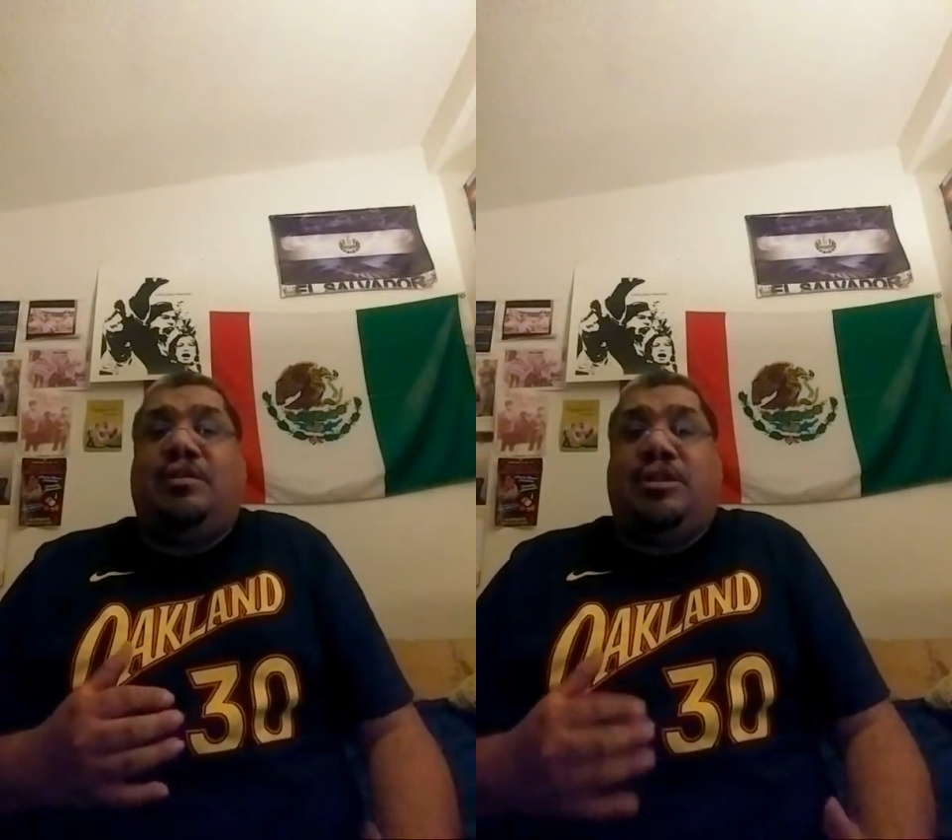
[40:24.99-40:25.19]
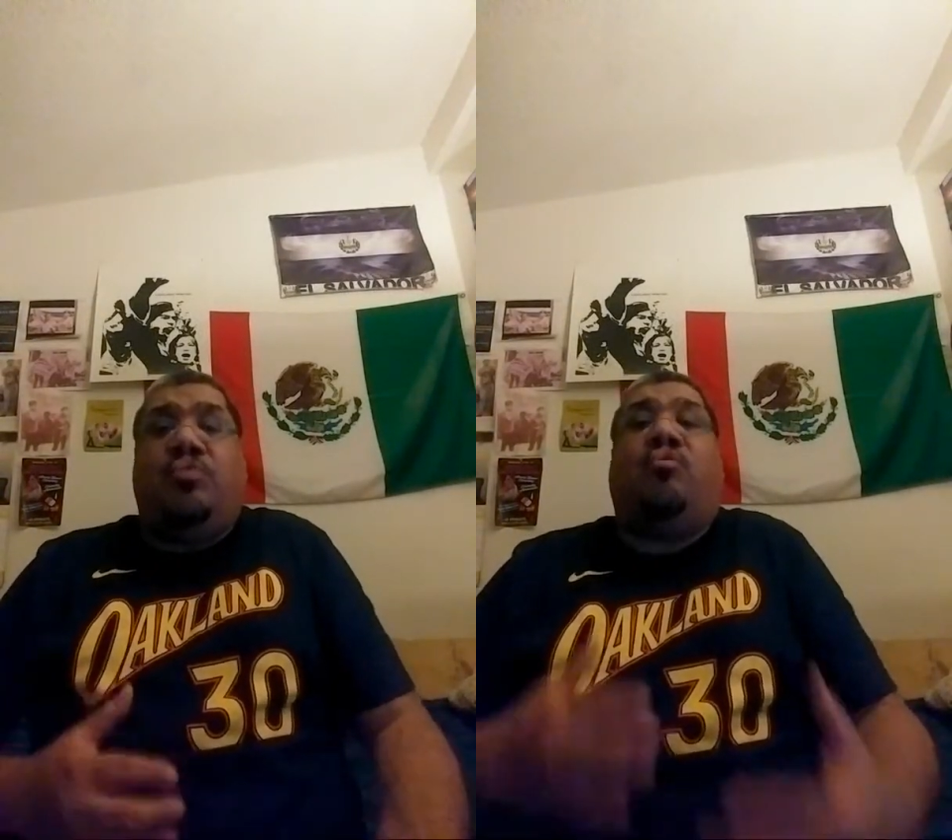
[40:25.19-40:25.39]

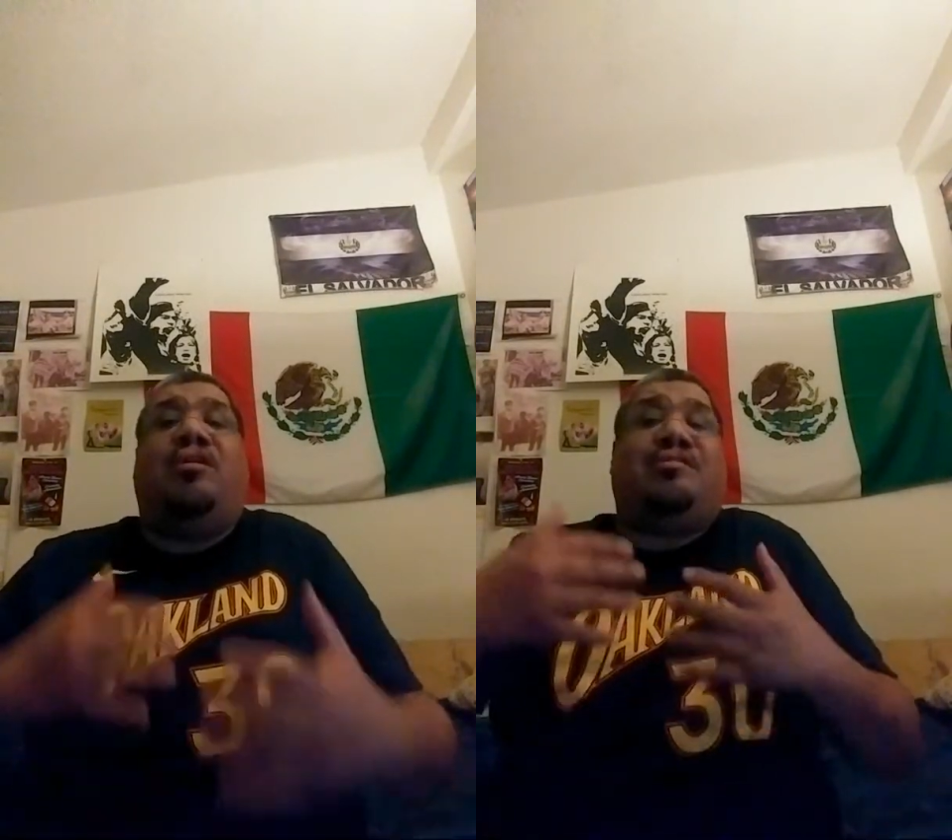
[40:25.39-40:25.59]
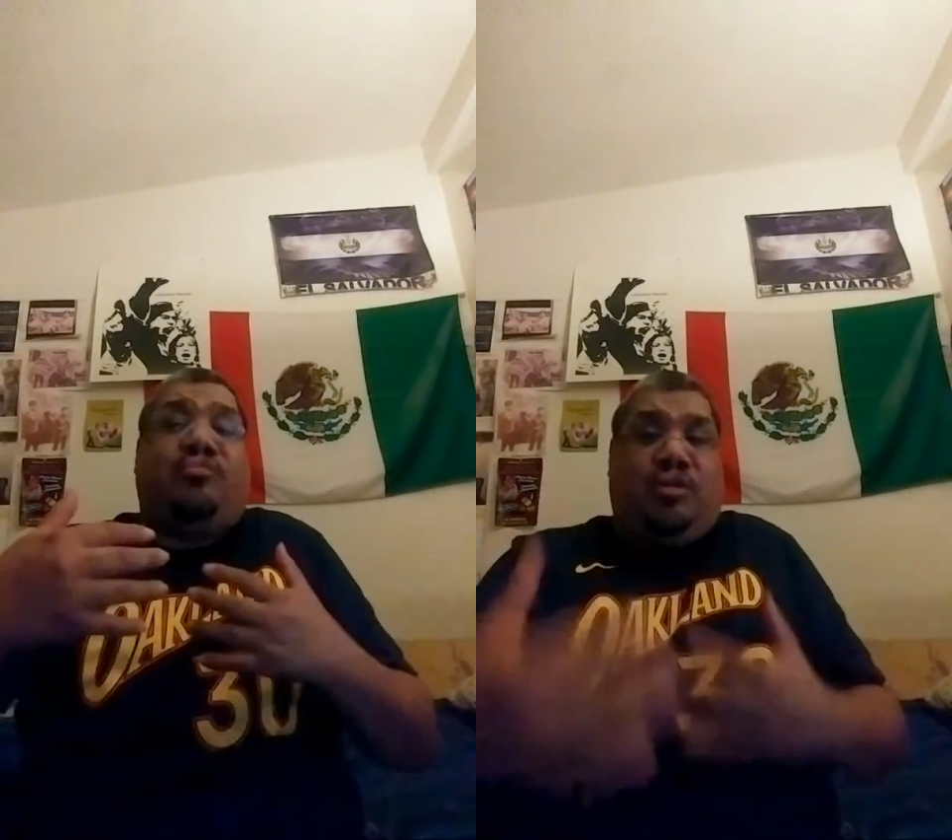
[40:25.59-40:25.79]
you were a
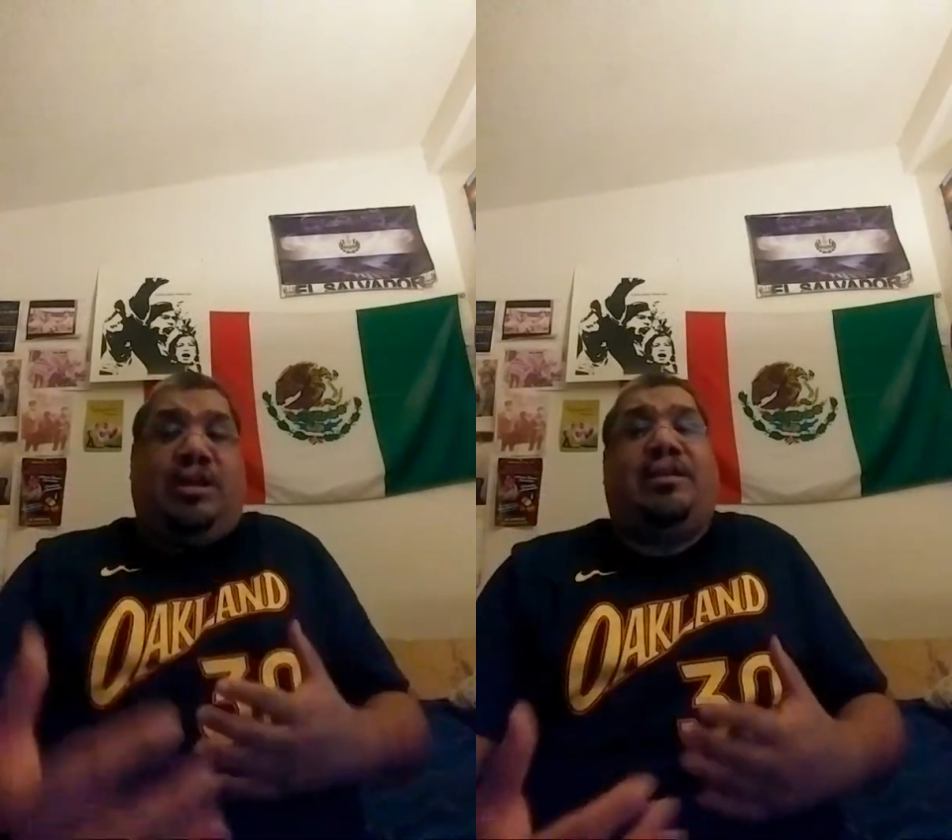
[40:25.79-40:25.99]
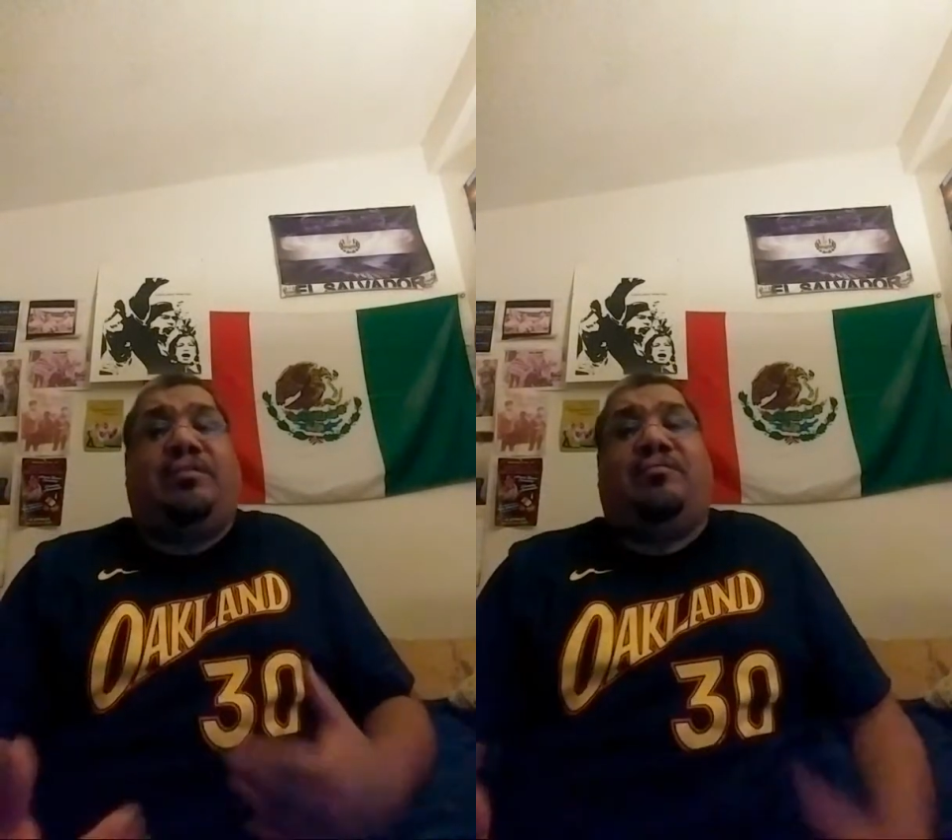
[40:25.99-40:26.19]

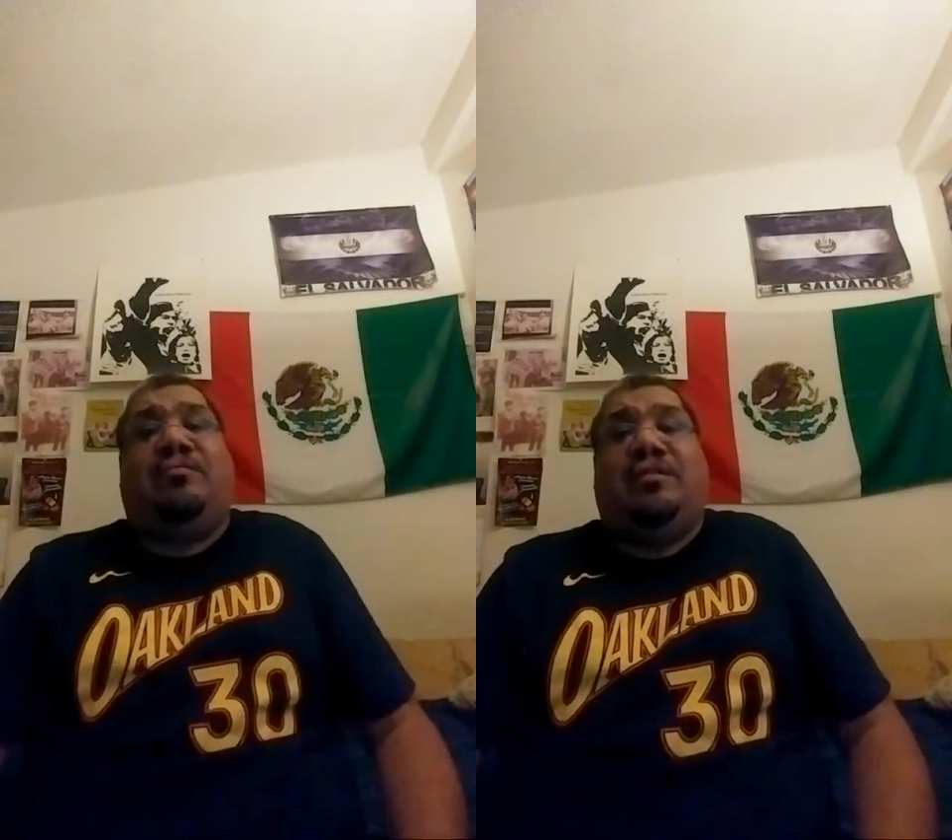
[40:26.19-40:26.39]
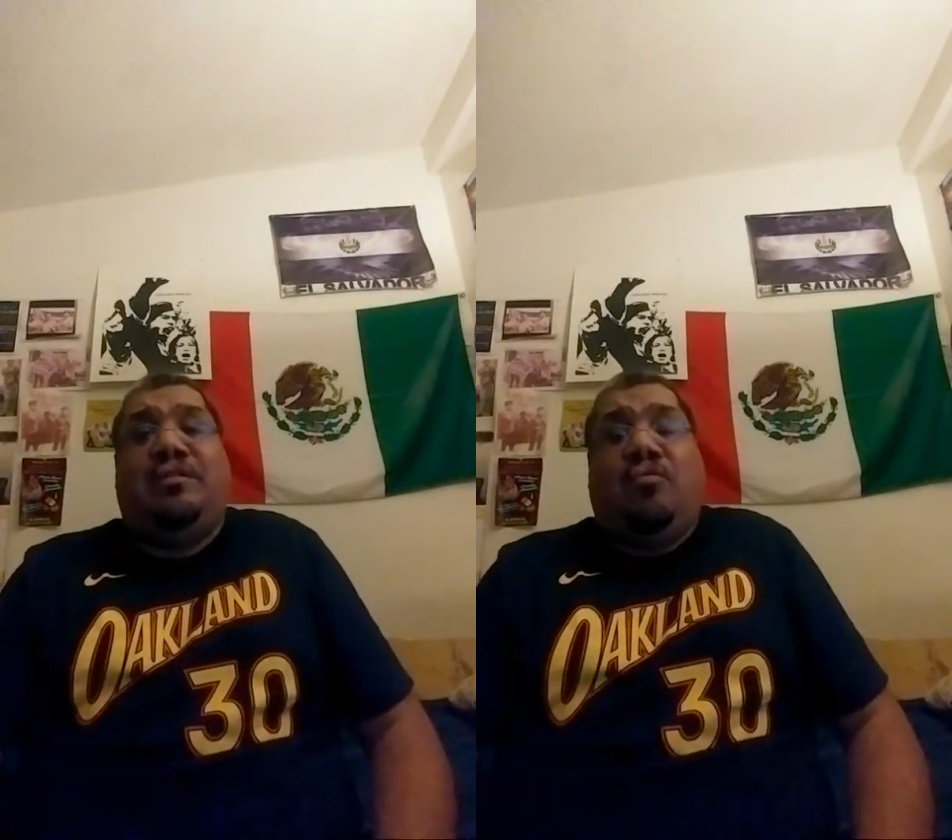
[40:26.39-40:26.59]
sureño
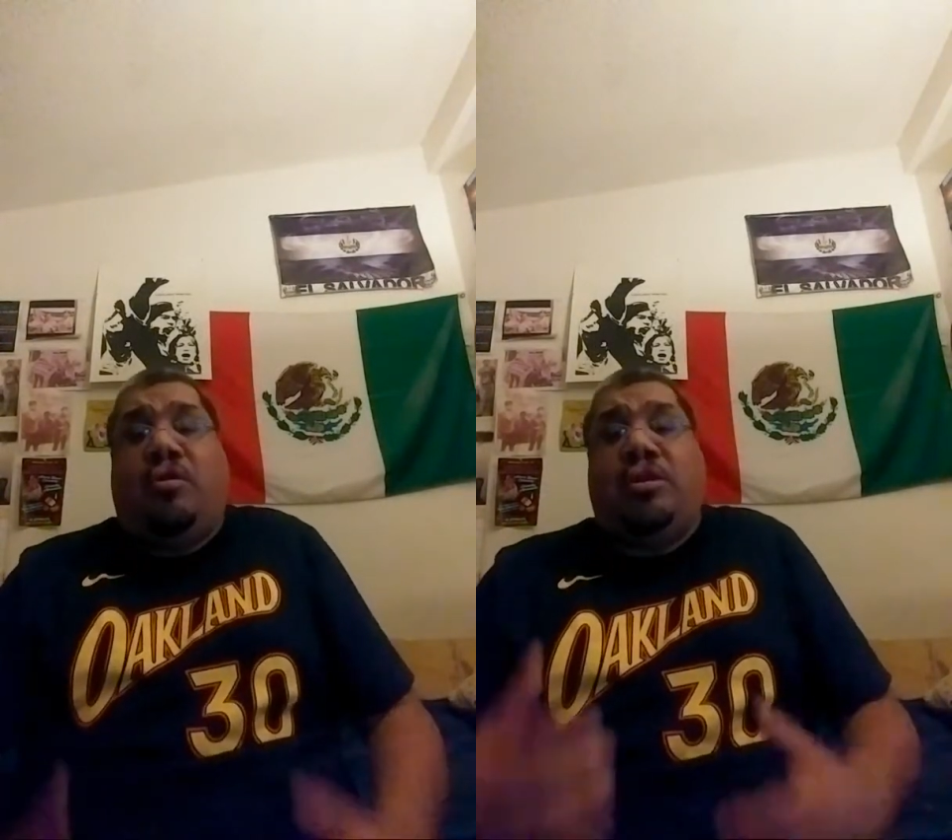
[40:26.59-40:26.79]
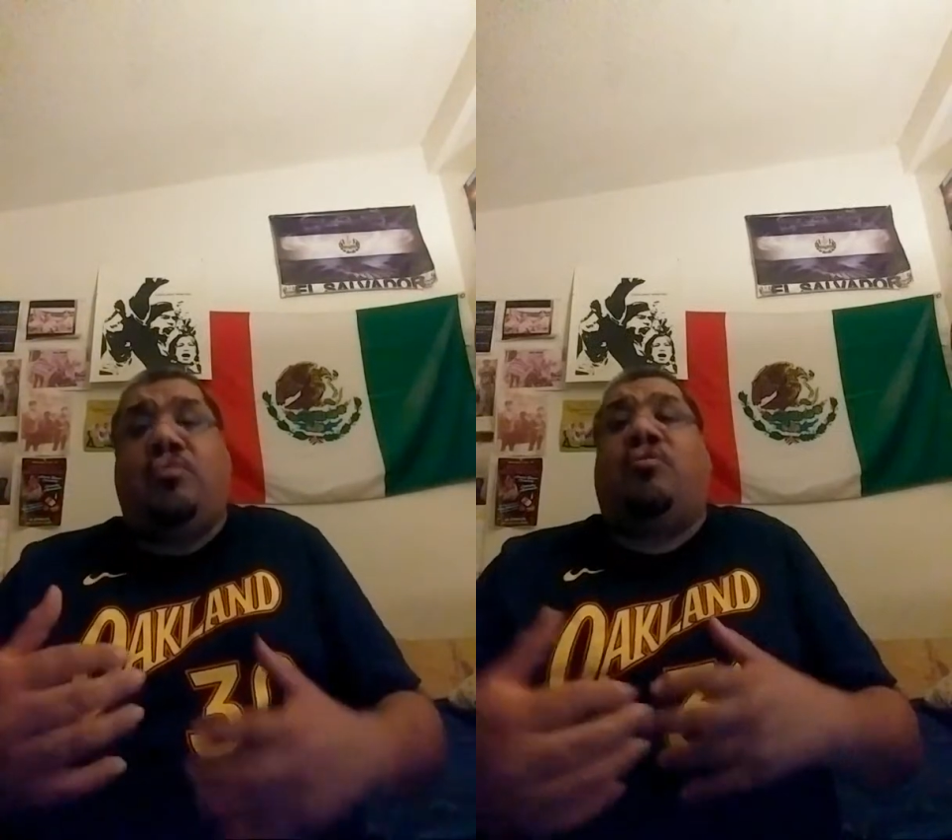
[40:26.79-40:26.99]
or you